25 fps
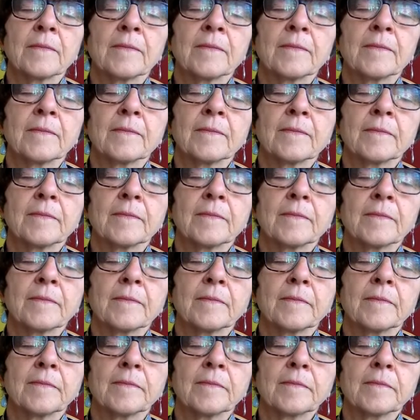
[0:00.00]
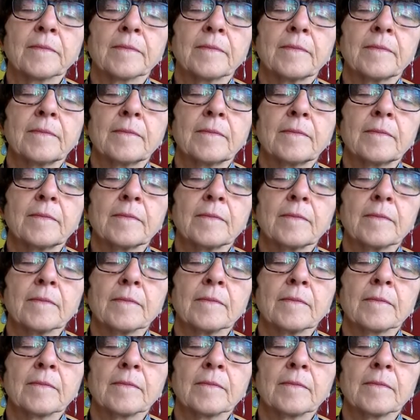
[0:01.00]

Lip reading: [no speech]